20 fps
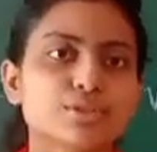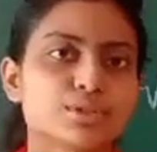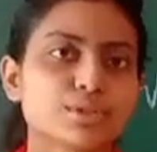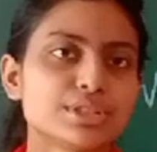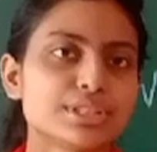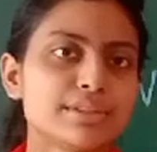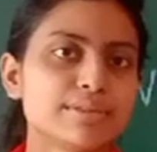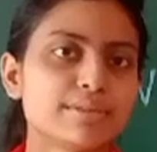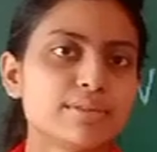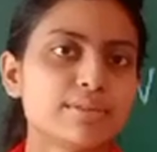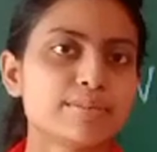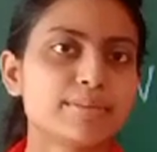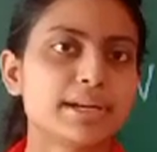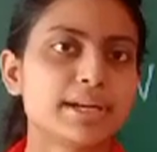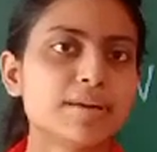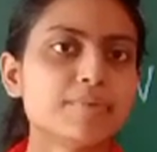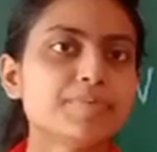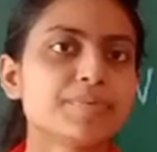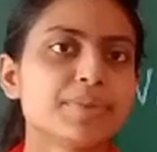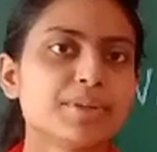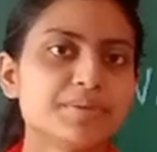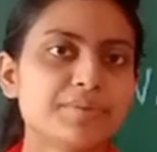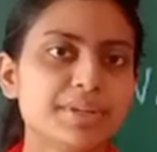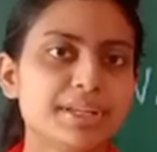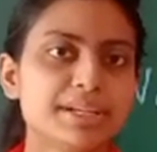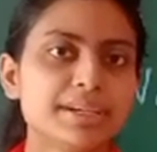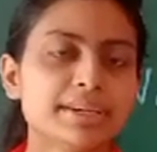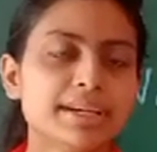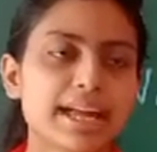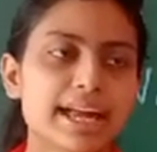So she will become
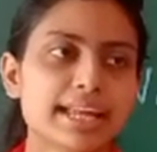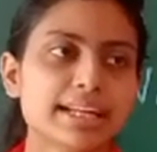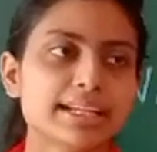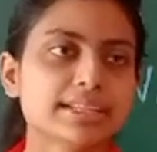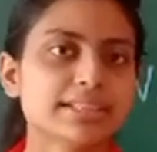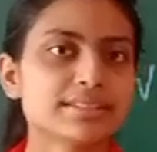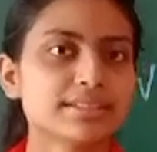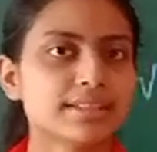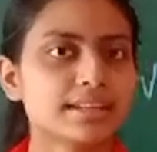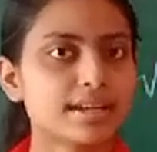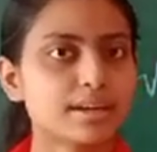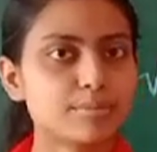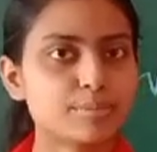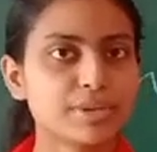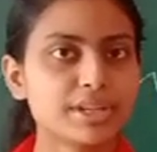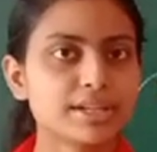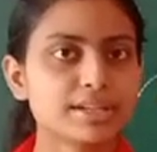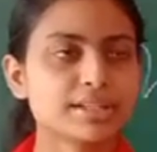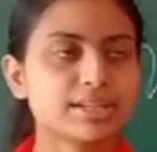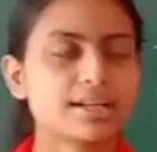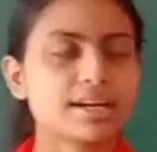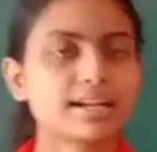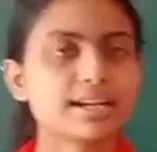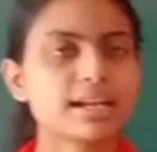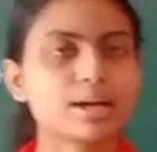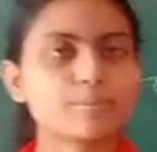weaker, and her